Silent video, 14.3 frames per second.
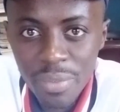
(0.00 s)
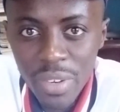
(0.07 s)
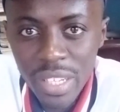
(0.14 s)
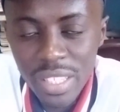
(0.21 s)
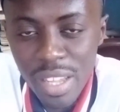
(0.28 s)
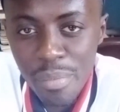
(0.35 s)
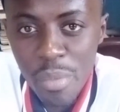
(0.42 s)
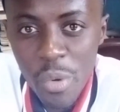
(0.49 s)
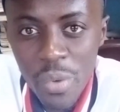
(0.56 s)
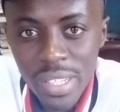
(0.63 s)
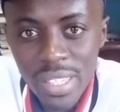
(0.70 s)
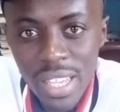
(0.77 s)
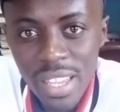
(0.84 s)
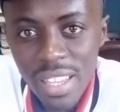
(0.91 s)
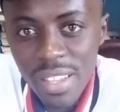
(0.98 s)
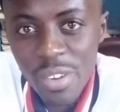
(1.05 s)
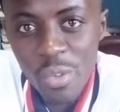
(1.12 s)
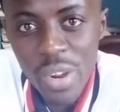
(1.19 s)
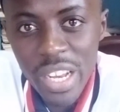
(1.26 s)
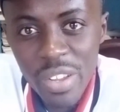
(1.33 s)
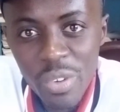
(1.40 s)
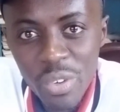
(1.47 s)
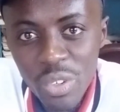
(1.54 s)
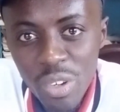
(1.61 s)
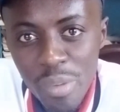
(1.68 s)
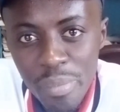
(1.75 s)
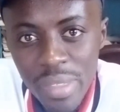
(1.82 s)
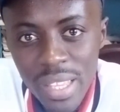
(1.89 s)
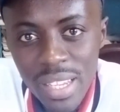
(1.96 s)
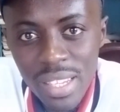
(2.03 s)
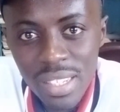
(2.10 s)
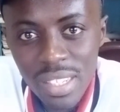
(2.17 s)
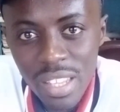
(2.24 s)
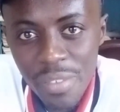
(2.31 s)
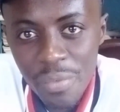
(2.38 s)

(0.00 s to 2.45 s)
For example, we say when you drop things,